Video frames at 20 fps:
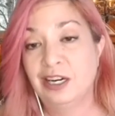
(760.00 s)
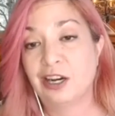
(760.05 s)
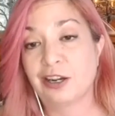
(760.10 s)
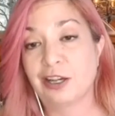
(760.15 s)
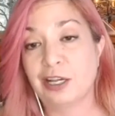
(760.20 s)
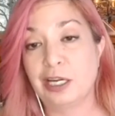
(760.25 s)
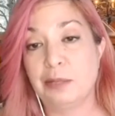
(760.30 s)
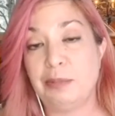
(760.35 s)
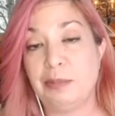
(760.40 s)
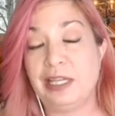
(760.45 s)
are
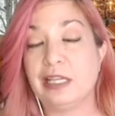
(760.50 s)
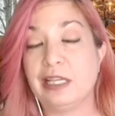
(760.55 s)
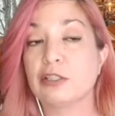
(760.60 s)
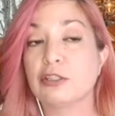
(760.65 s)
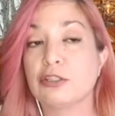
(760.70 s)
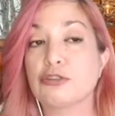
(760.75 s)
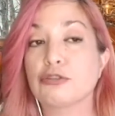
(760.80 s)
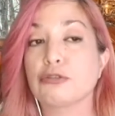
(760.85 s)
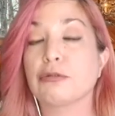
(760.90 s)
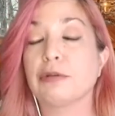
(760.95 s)
going to be
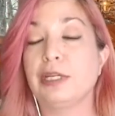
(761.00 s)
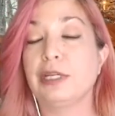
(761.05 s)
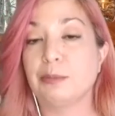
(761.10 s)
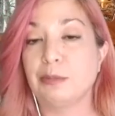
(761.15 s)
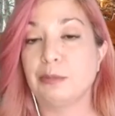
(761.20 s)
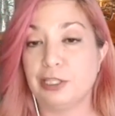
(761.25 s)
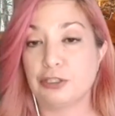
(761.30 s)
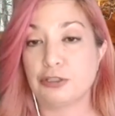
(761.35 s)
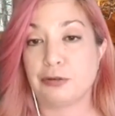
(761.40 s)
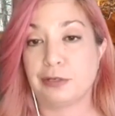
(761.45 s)

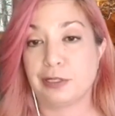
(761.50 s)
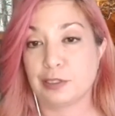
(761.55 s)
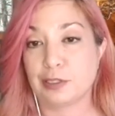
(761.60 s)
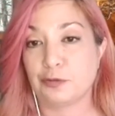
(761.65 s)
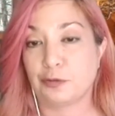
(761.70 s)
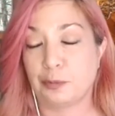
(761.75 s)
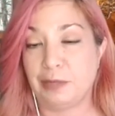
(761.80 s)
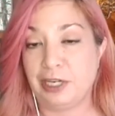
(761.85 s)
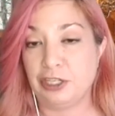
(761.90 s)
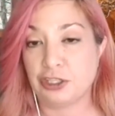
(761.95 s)
extremely
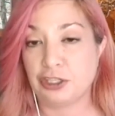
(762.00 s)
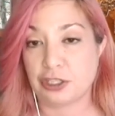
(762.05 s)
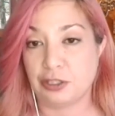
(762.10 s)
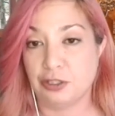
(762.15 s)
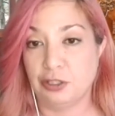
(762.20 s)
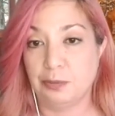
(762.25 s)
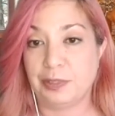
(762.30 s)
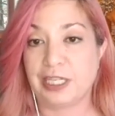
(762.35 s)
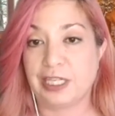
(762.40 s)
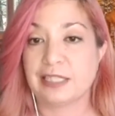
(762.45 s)

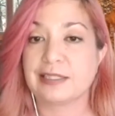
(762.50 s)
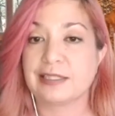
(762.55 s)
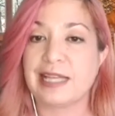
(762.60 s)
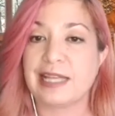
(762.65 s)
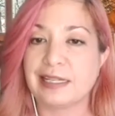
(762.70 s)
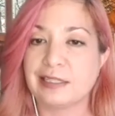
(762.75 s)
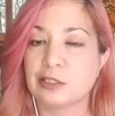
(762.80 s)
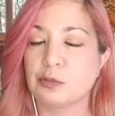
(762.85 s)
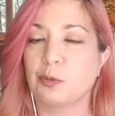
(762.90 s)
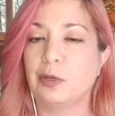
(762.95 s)
transformational, because
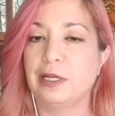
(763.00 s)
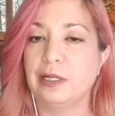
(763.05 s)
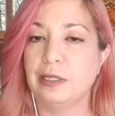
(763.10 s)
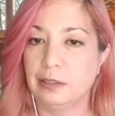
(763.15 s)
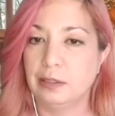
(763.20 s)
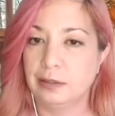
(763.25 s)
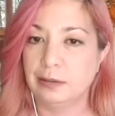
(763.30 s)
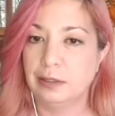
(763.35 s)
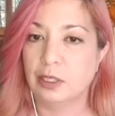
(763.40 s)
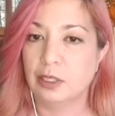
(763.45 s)
that's what
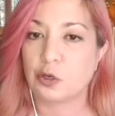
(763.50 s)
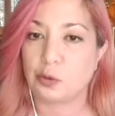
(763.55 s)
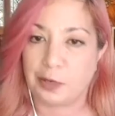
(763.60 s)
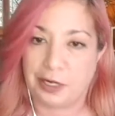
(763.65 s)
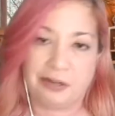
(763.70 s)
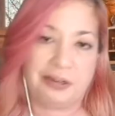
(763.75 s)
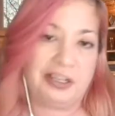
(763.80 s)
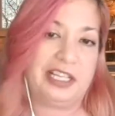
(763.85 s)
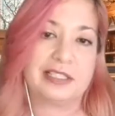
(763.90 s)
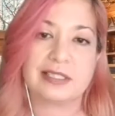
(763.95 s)

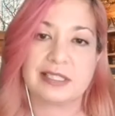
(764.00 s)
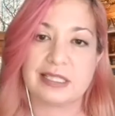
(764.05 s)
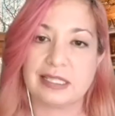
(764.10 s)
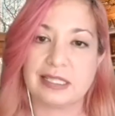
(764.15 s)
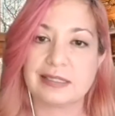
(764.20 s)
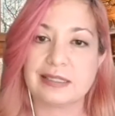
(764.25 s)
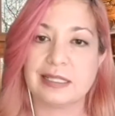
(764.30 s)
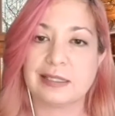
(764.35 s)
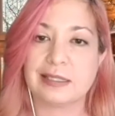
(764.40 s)
Aquarius is.